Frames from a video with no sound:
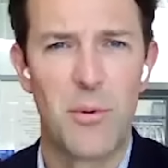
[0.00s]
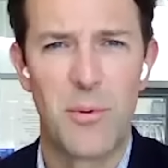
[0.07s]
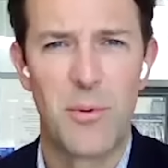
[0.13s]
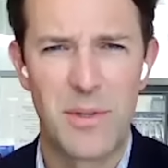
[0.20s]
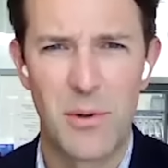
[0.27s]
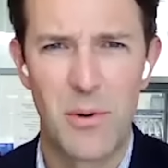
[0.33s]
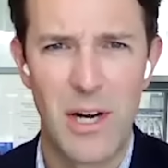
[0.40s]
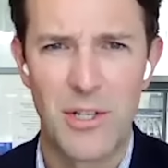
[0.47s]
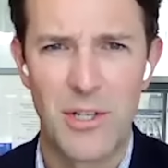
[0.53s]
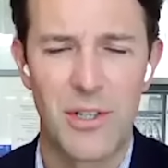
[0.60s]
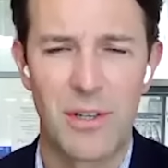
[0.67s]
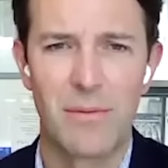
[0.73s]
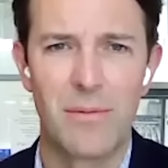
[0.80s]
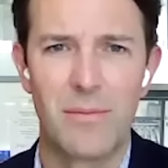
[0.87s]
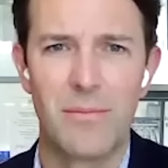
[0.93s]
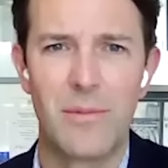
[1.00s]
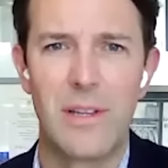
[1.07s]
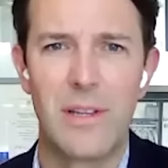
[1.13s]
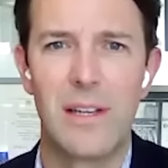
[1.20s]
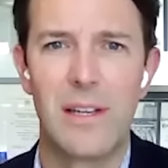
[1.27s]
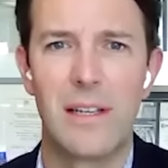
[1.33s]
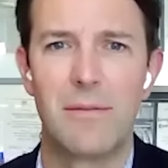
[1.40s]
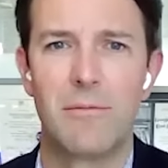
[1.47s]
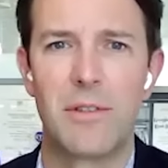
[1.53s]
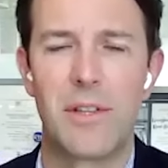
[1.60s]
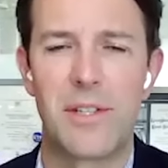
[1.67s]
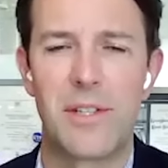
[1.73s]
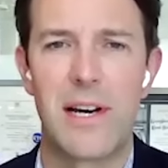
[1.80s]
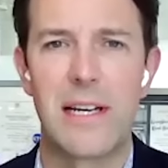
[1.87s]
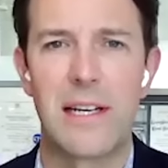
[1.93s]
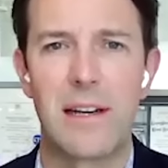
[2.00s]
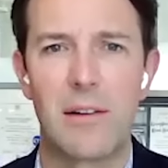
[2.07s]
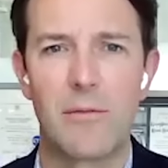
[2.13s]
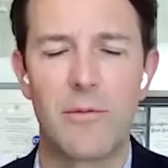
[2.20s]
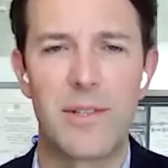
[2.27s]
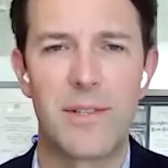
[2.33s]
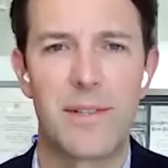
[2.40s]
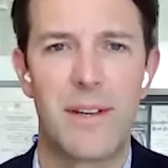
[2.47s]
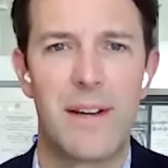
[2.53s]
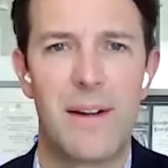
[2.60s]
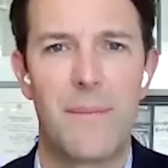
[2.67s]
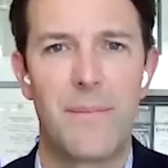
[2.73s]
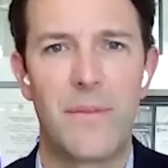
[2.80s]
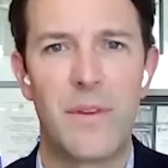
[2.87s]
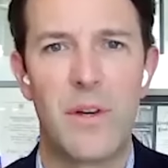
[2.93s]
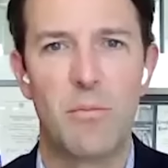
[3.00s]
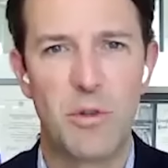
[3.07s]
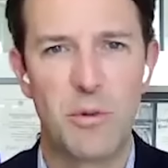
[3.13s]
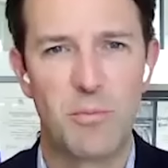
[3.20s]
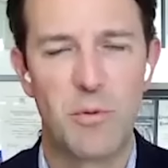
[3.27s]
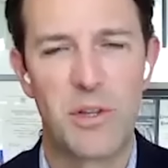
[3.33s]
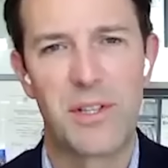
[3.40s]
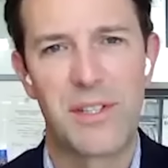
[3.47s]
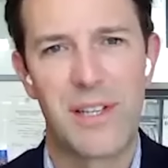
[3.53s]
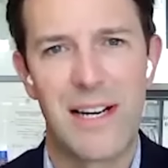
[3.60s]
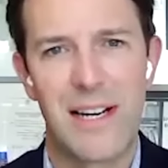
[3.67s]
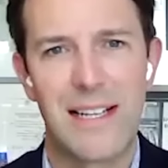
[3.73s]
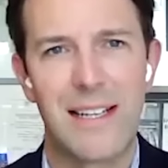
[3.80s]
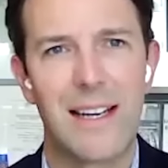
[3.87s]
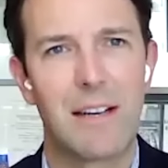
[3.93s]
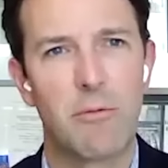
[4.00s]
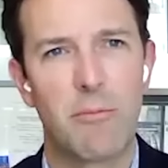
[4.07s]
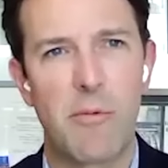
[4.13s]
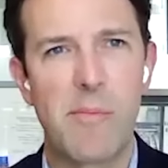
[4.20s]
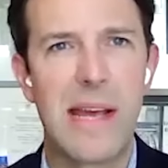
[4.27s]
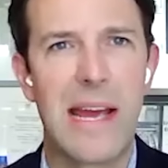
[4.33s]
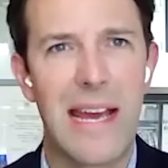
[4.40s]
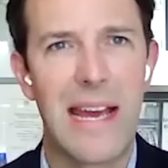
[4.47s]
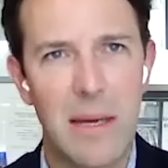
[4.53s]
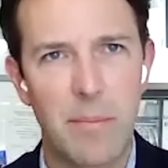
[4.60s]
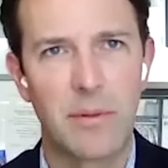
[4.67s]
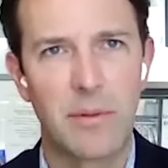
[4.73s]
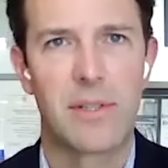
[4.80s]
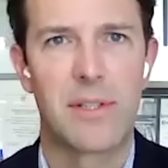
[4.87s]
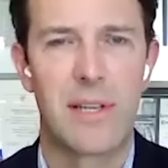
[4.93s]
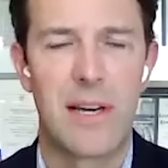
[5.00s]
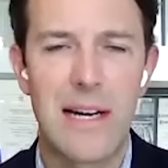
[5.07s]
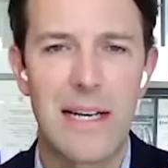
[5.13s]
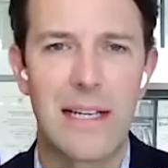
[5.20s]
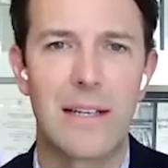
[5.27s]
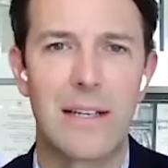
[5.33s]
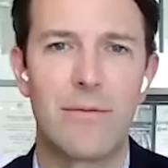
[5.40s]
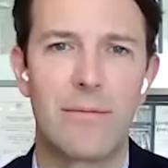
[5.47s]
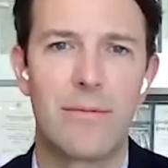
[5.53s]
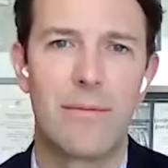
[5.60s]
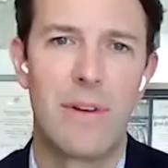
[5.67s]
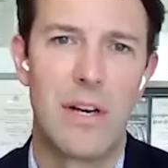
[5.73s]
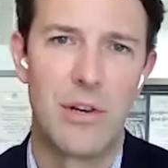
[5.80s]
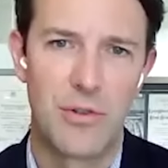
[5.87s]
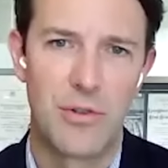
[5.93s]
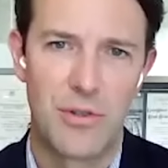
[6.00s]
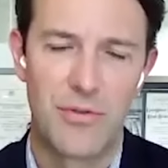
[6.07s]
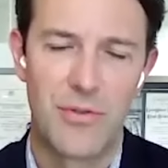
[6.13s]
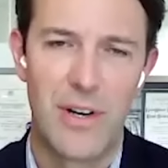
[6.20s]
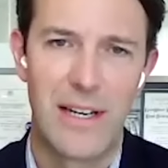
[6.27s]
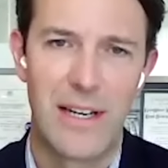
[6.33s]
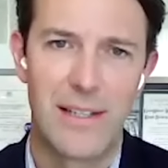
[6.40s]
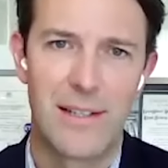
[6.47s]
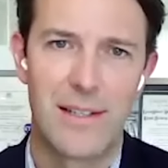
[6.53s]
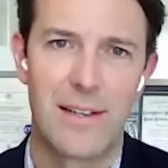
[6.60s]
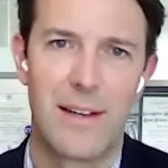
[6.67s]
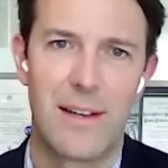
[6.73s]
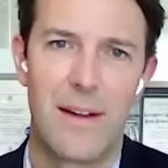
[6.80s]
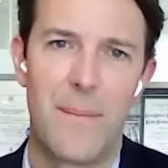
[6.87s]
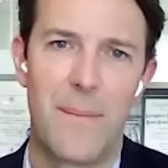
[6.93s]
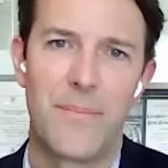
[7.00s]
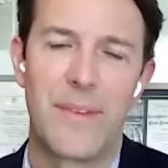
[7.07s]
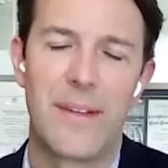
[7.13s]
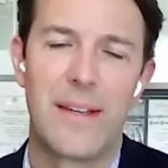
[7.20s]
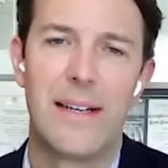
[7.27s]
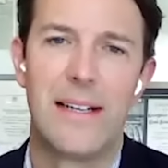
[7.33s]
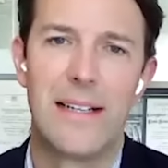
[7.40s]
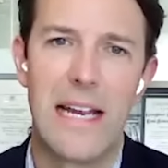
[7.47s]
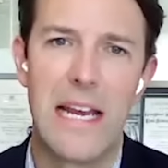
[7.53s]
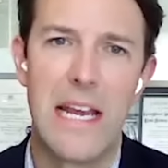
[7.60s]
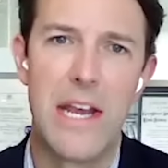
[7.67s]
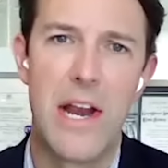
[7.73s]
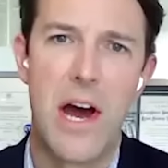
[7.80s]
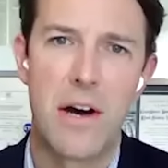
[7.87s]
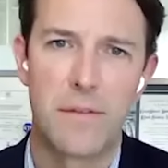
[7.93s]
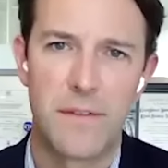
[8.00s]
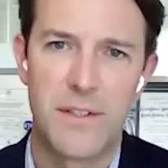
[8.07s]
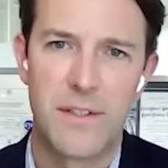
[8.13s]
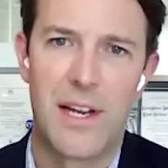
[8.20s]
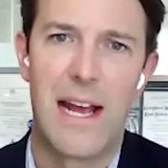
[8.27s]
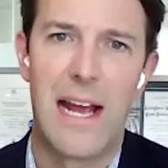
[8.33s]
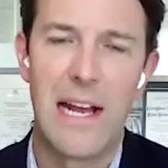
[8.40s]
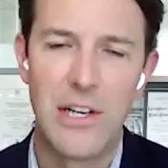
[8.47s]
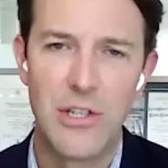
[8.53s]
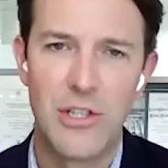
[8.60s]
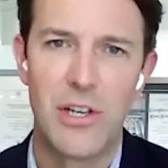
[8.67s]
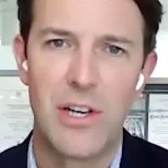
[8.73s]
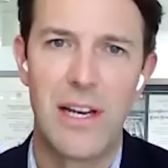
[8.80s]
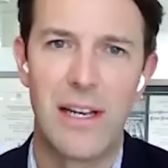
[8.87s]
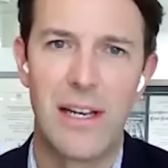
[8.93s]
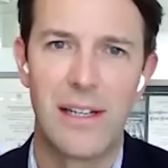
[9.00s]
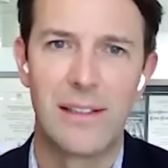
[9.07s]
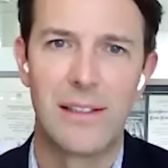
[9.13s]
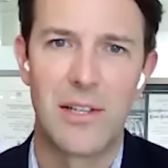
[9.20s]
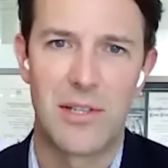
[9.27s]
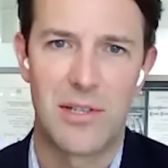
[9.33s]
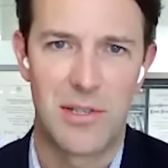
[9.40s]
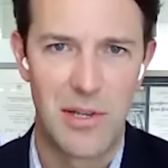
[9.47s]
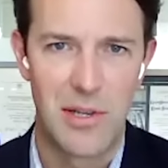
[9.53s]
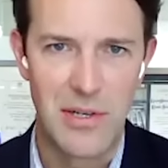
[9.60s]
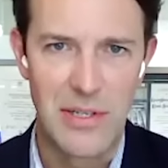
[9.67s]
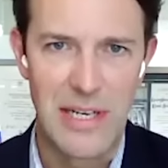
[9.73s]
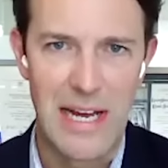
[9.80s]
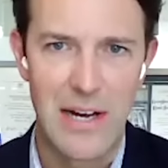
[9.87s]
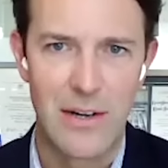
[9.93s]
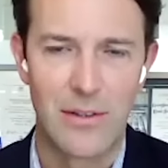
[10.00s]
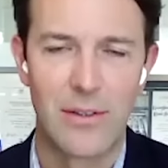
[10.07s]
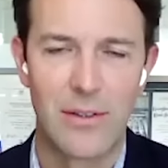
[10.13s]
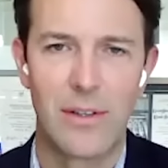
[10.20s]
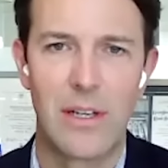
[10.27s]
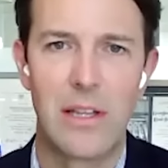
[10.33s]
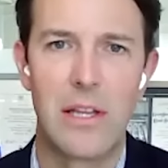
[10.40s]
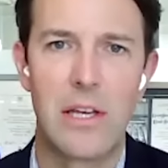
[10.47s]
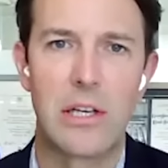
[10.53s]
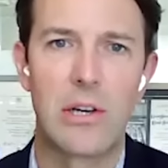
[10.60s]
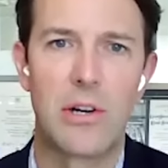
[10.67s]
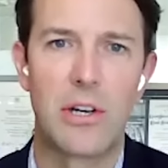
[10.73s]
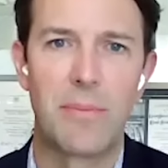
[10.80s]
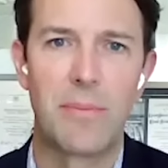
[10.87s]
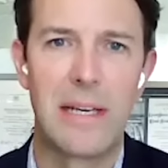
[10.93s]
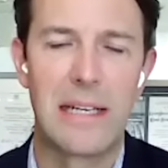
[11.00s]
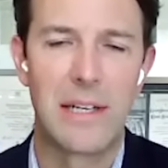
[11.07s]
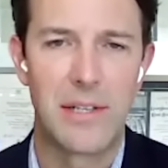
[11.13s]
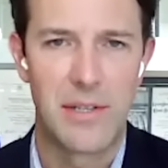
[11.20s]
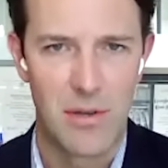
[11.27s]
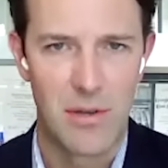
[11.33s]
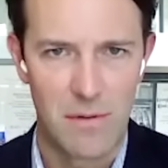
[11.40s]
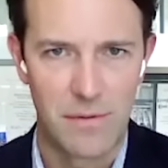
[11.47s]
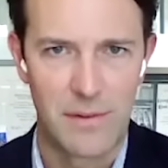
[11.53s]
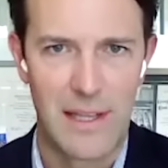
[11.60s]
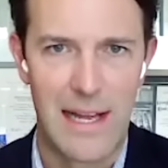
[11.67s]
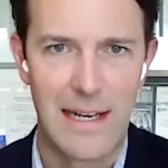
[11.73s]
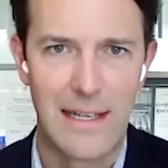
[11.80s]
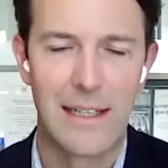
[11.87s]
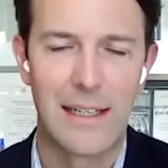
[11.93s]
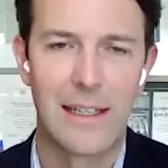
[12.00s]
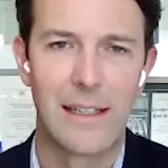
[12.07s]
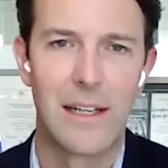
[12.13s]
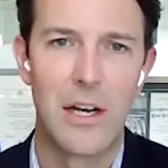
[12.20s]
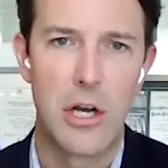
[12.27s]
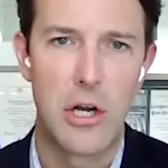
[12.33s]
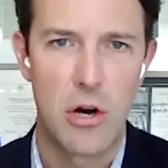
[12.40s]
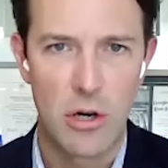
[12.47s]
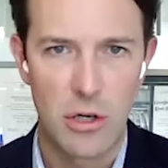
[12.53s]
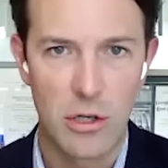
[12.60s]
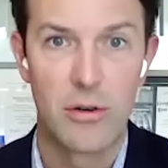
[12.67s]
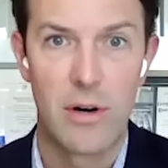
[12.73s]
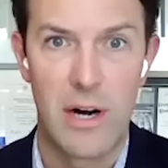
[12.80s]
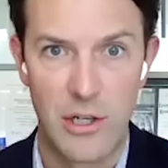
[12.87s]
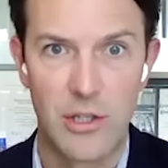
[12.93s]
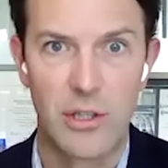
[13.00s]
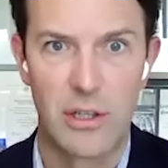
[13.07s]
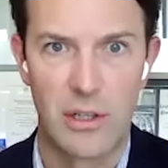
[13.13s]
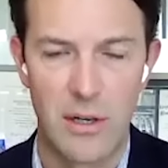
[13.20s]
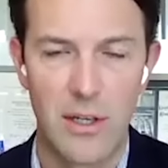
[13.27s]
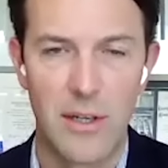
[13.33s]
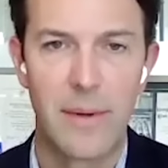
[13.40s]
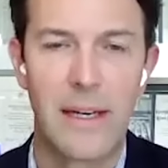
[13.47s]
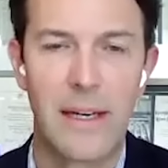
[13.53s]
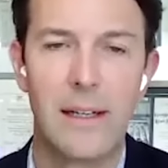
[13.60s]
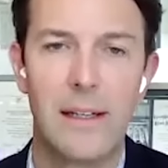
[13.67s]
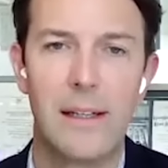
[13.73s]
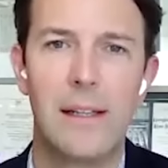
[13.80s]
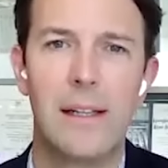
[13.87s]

always the question with the tightening was, you know, would the tightening, would we be able to tighten interest rates enough to engineer a slowdown in the economy and a soft landing and not crash the economy.